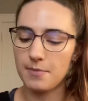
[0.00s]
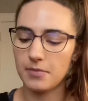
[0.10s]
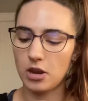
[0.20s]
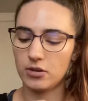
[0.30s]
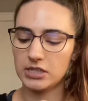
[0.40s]
you
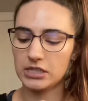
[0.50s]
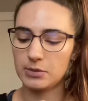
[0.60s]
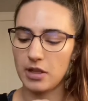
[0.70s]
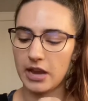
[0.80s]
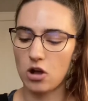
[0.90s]
know, doesn't
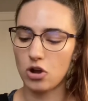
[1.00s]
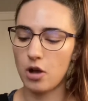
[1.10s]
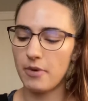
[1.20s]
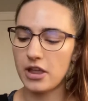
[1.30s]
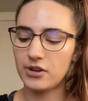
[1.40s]
smell like alcohol,
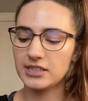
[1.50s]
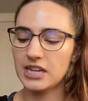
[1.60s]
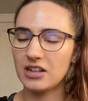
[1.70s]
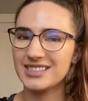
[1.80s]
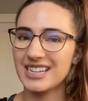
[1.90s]
but you can
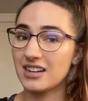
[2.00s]
tell it's like a